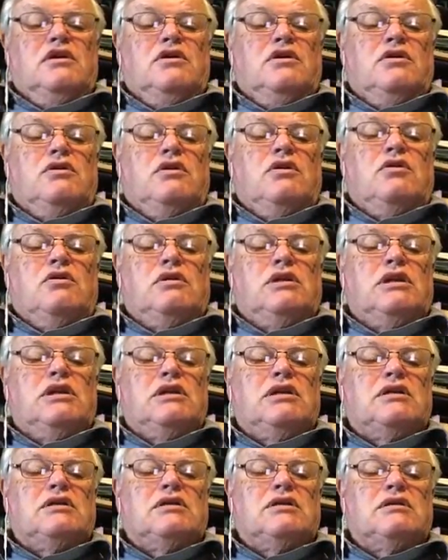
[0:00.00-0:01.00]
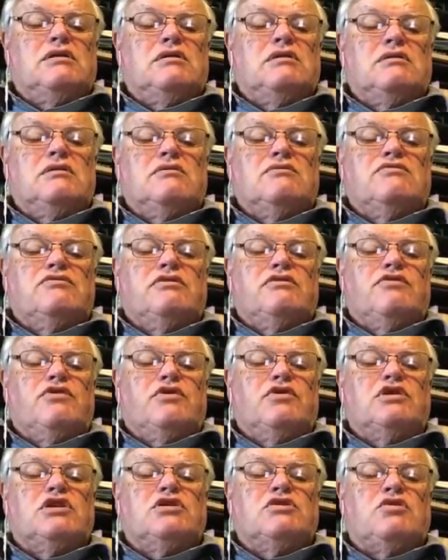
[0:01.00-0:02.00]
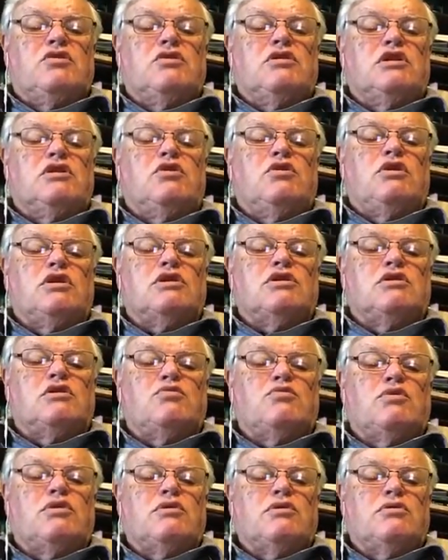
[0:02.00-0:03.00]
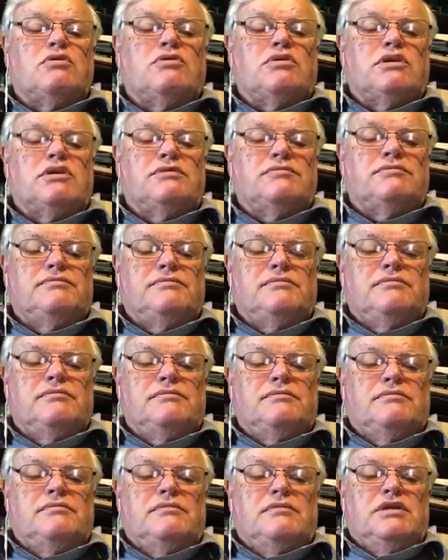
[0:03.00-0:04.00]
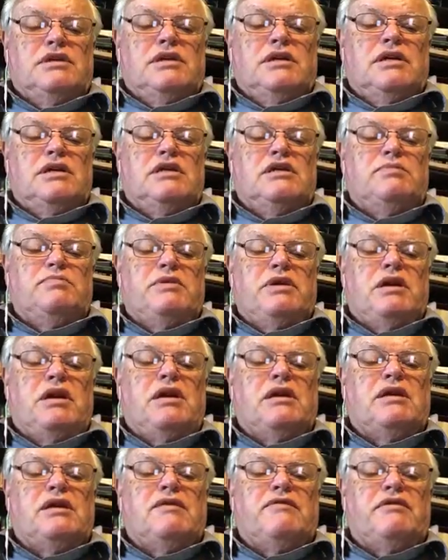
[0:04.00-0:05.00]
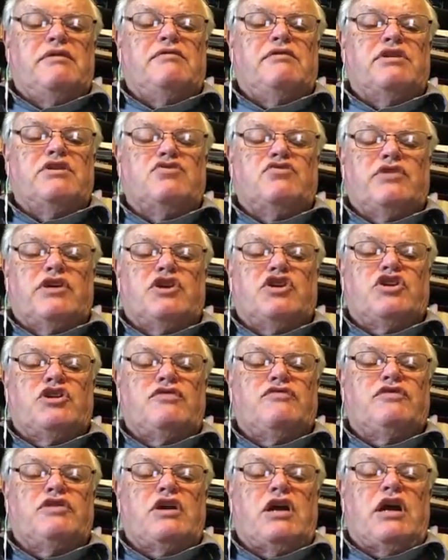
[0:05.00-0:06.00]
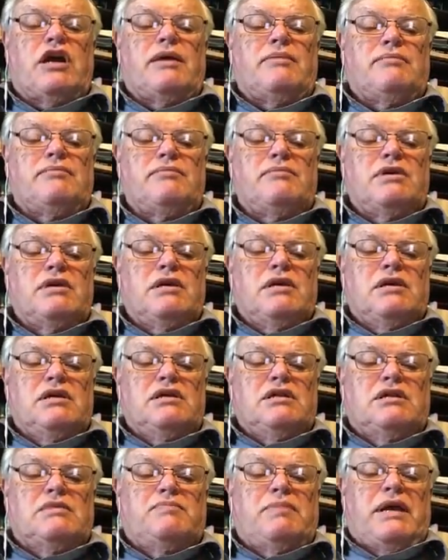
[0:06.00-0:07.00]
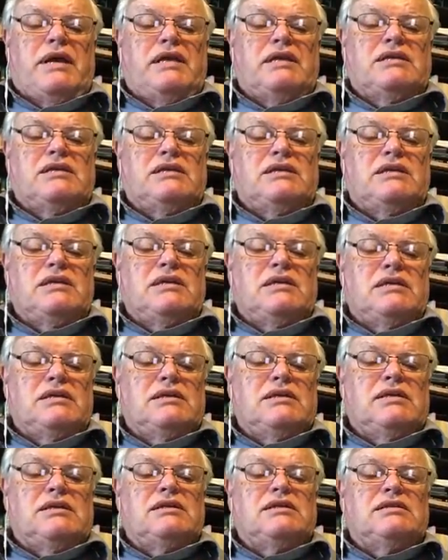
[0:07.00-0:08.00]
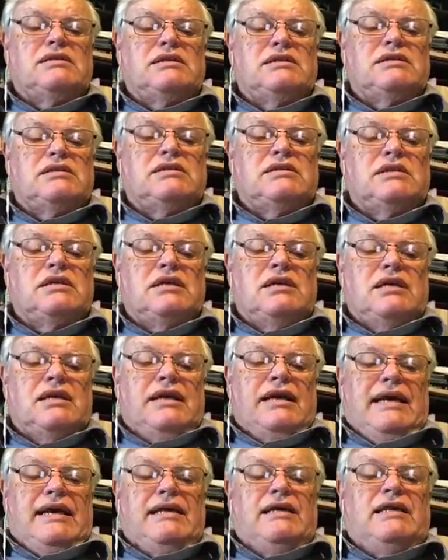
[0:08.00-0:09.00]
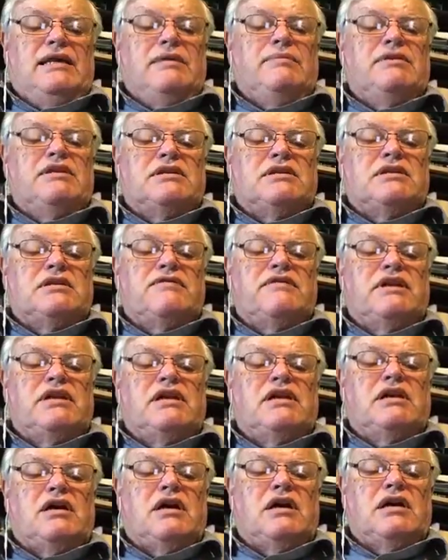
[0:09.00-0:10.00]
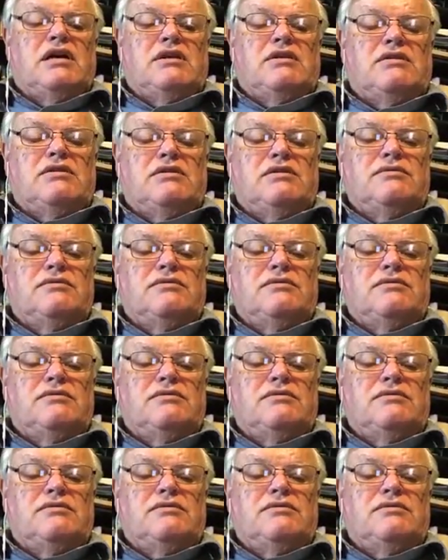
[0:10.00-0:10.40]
Your holiness reverses all the laws of the world. It is beyond every restriction of time, space, distance, and limits of any kind.